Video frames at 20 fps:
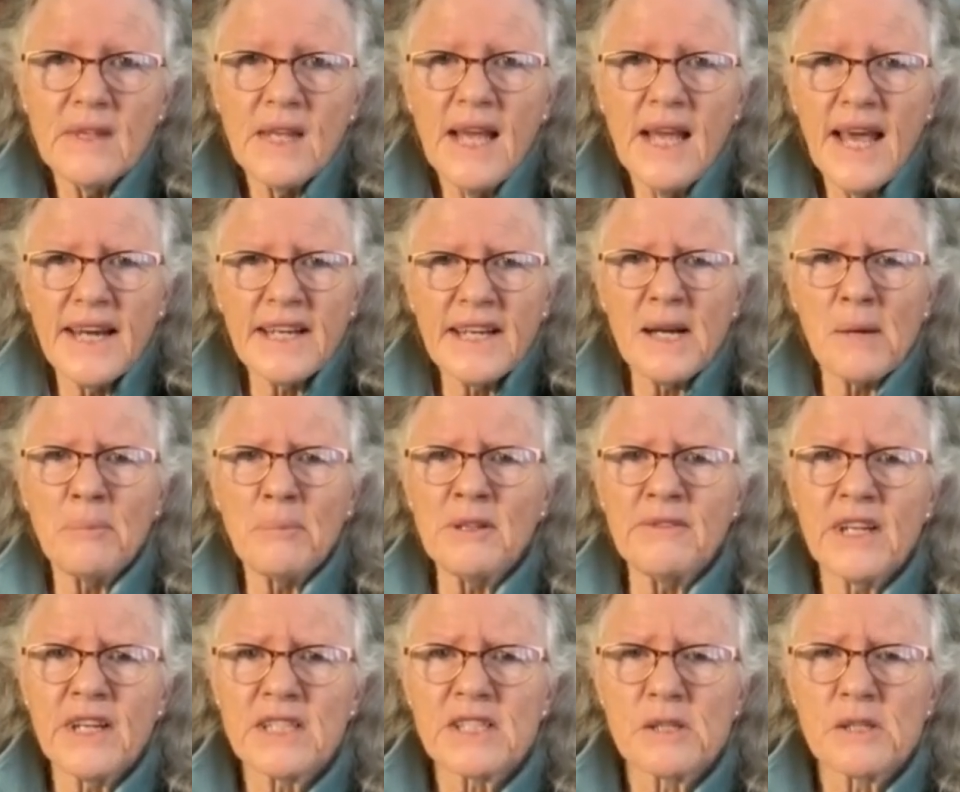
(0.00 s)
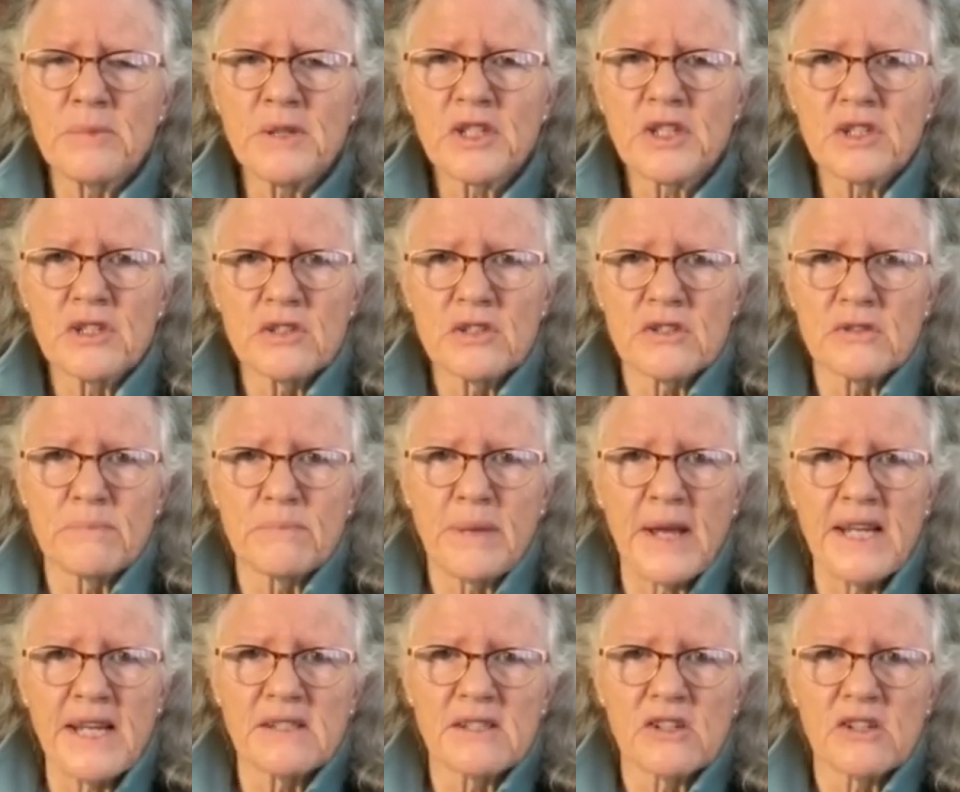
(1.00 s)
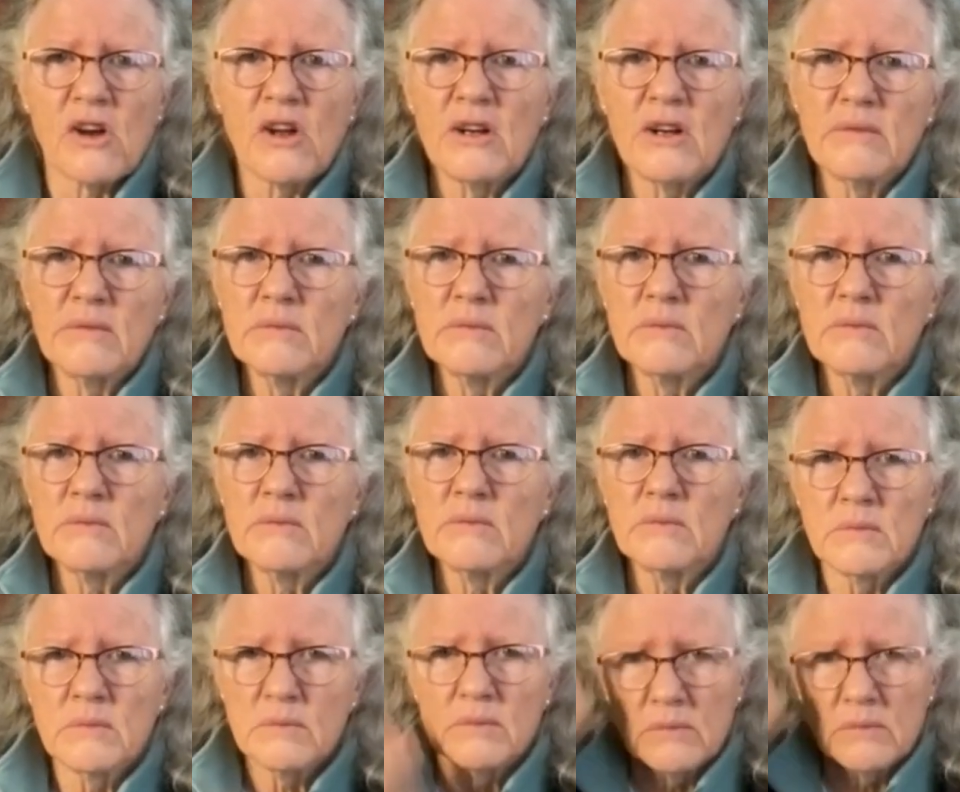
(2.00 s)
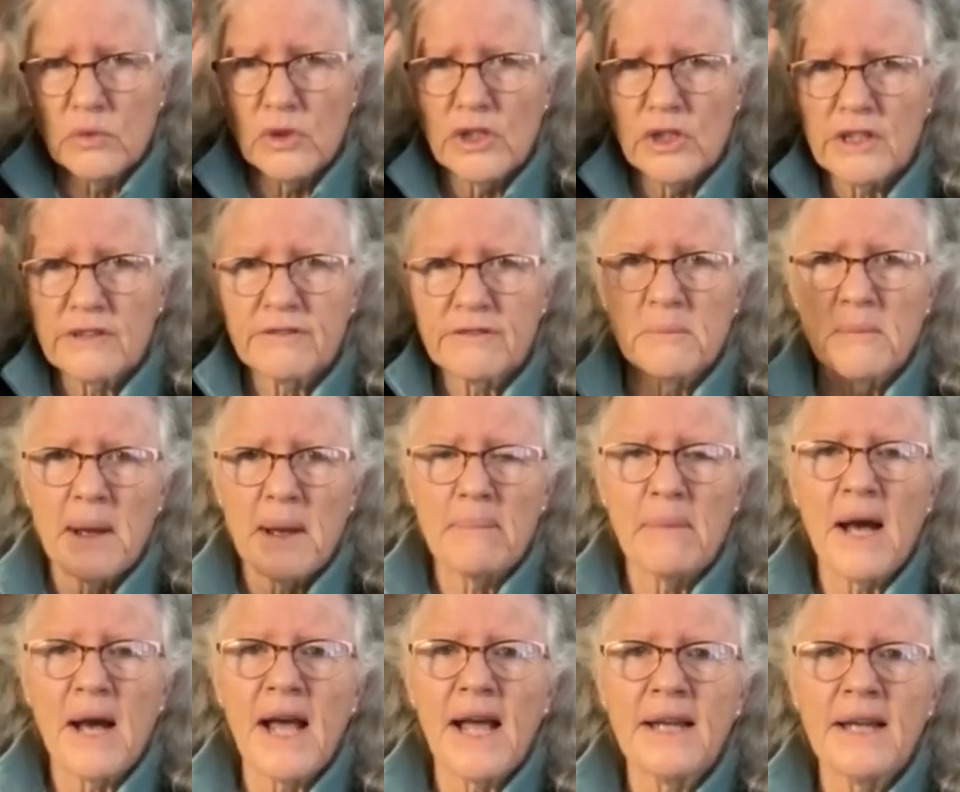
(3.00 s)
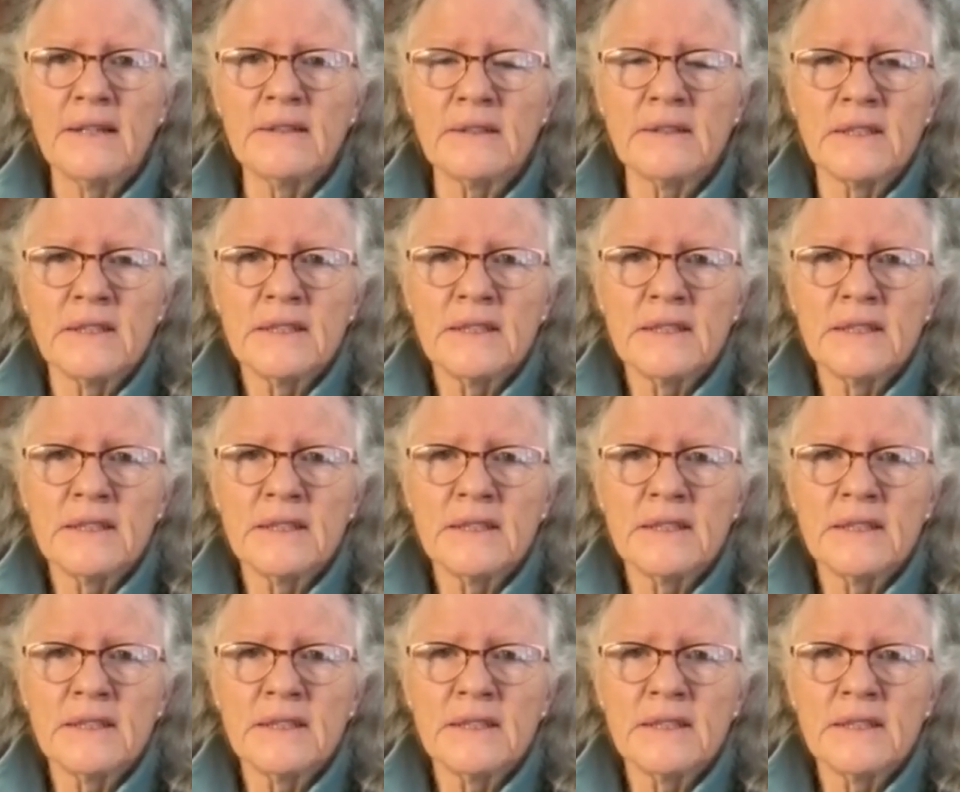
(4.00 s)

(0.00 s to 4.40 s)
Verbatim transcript: Had a couple of exhibitions based on work from my mind.